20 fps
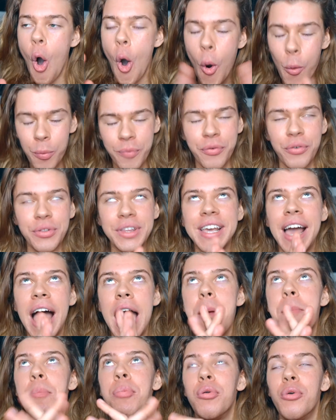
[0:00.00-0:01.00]
Hopefully,
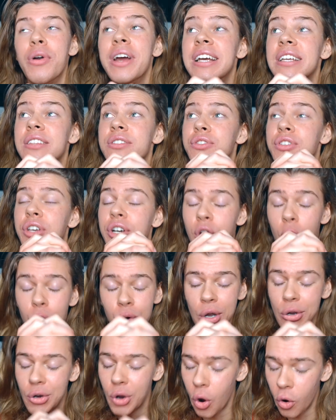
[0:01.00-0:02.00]
I pray to the
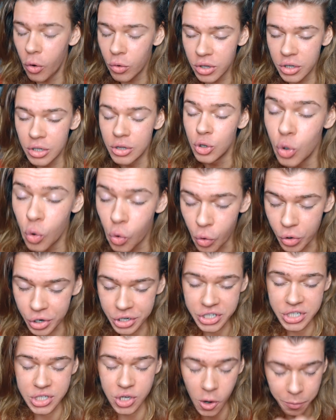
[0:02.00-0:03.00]
Coca-Cola
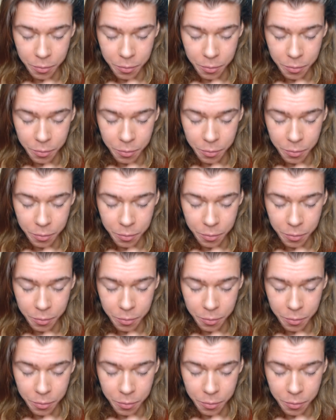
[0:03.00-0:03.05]
lords